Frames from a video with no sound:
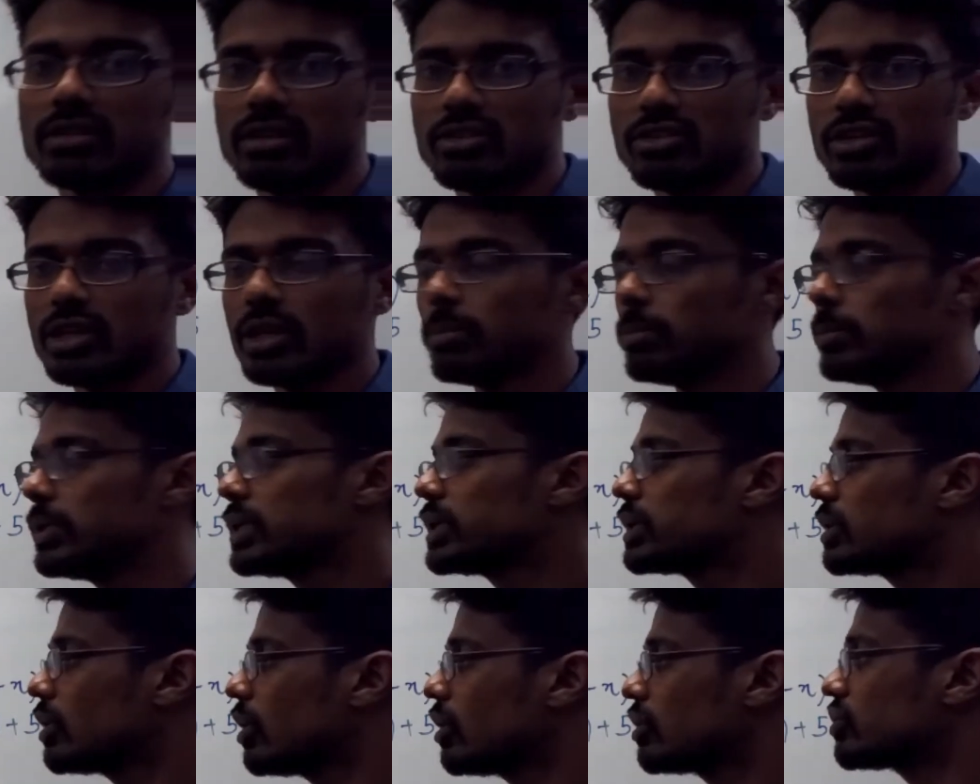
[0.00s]
the shape
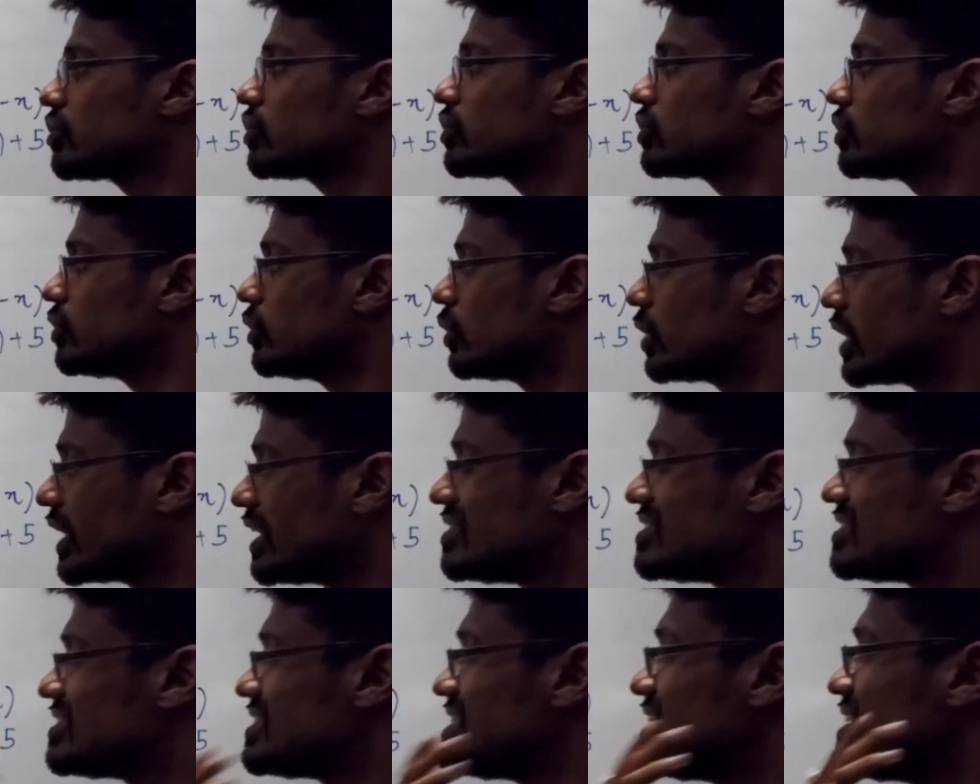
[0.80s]
because you
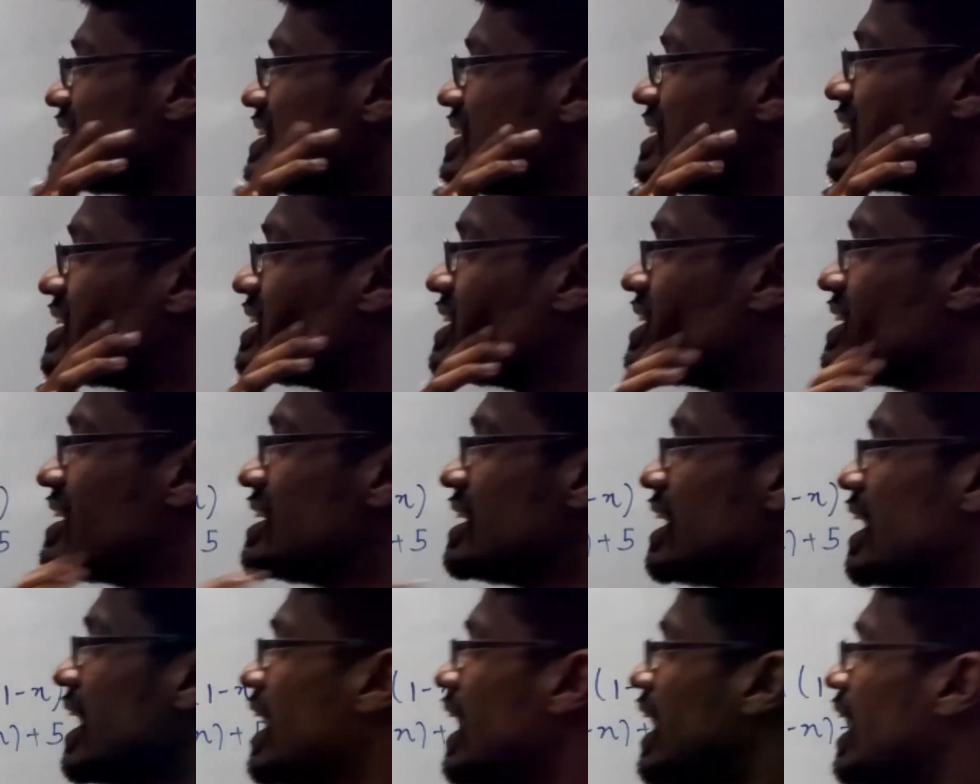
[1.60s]
can see
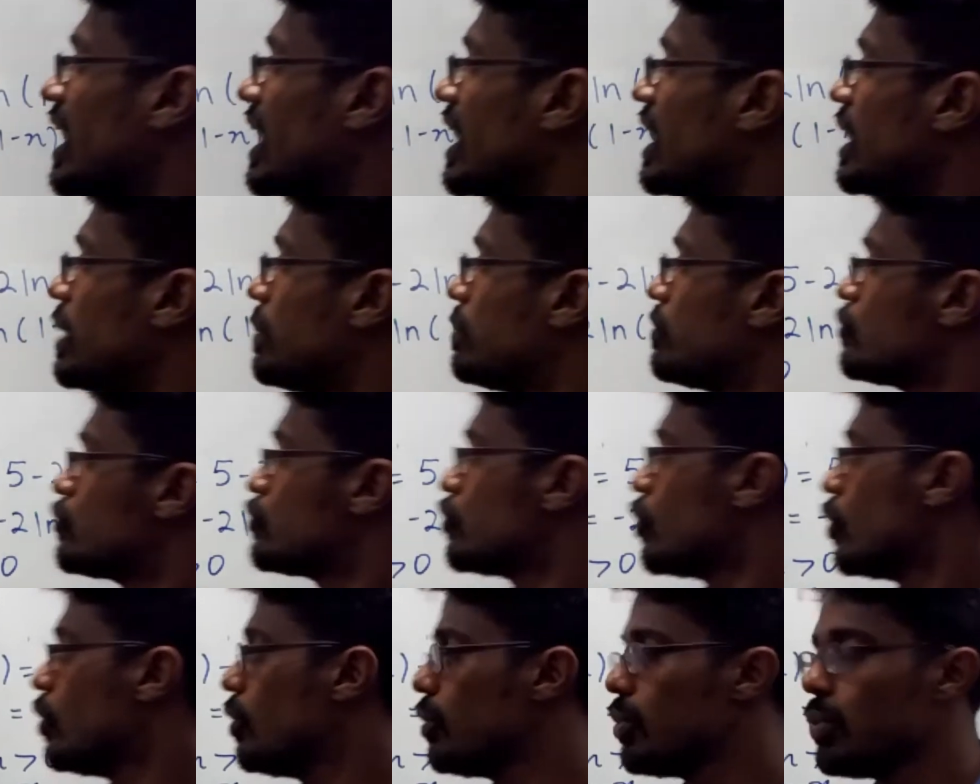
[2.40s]
I'm
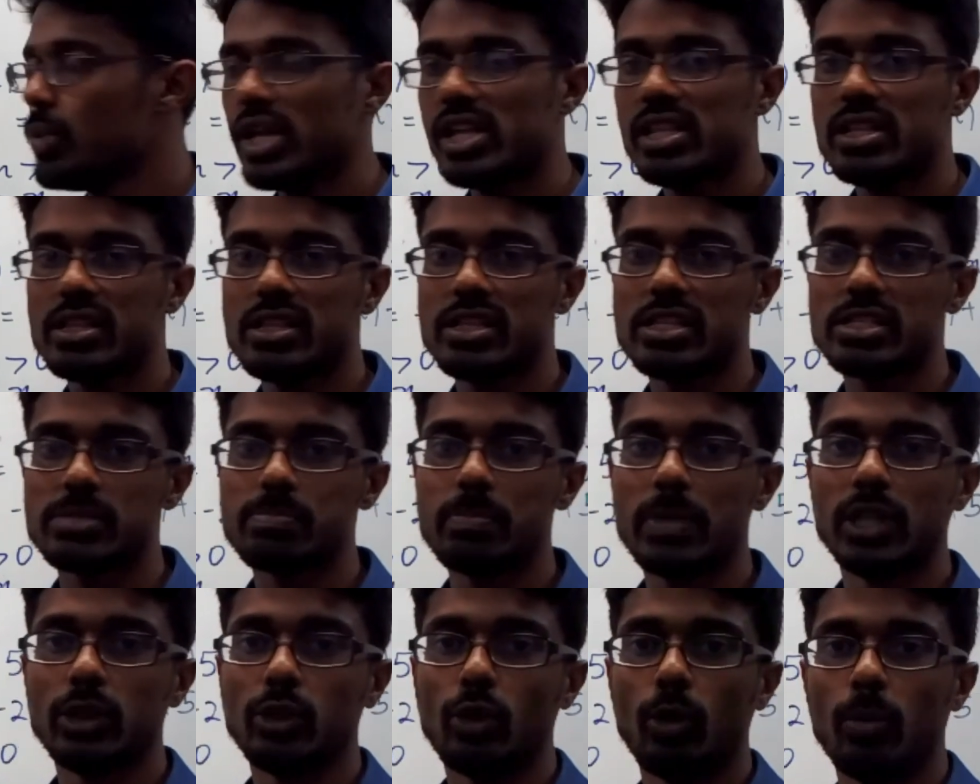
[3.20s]
following this
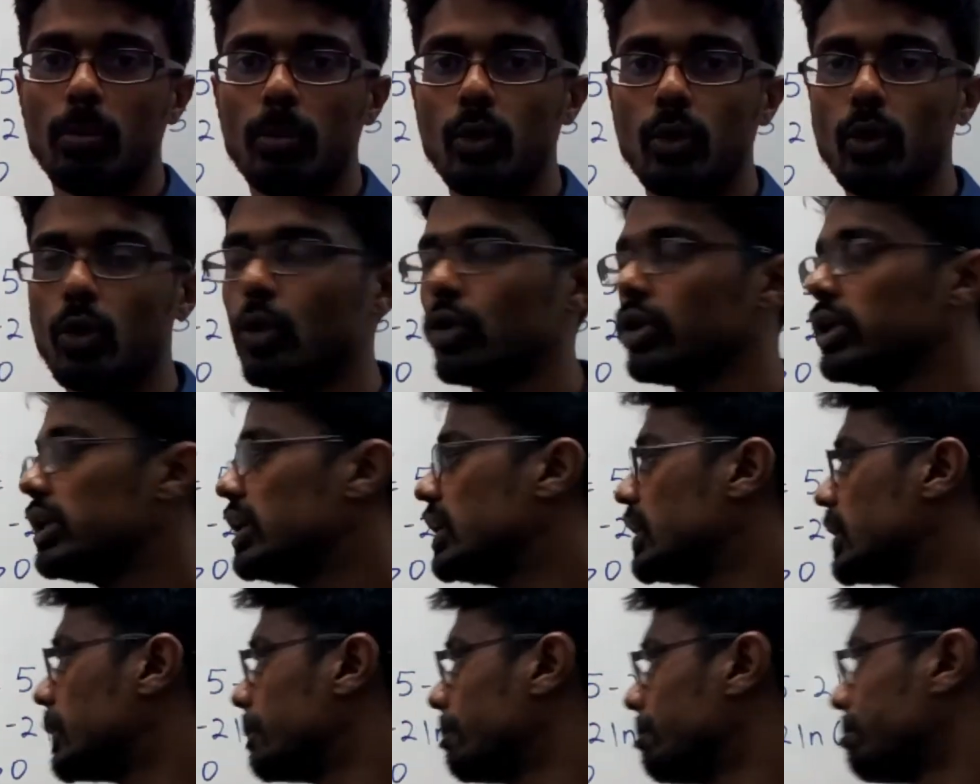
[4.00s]
bentuk burung
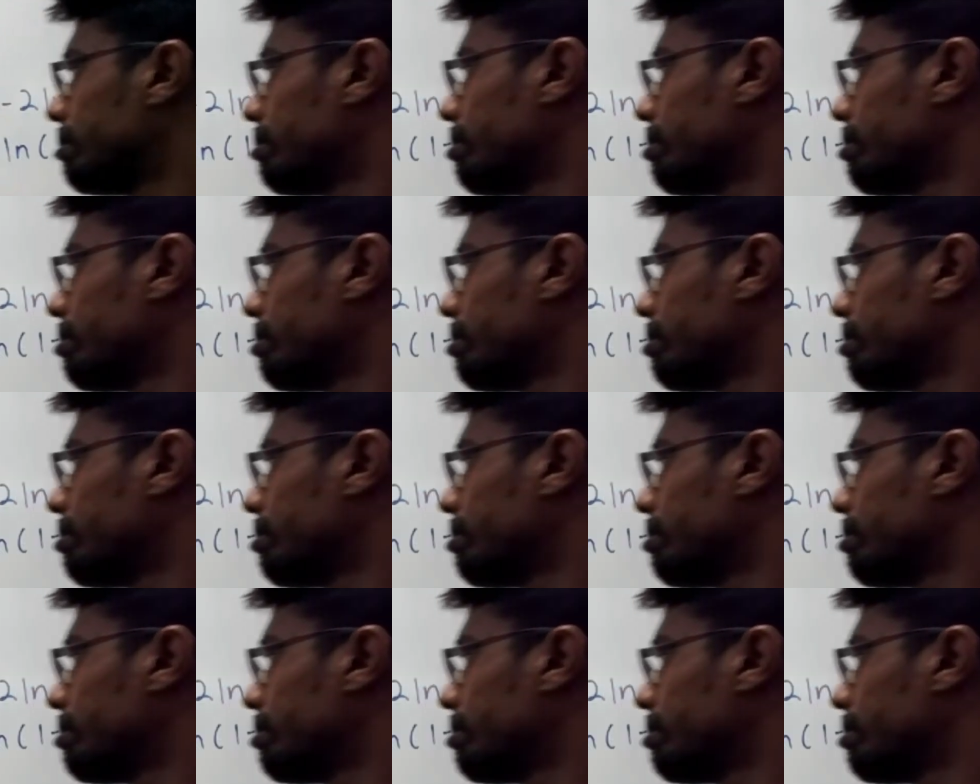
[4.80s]
here.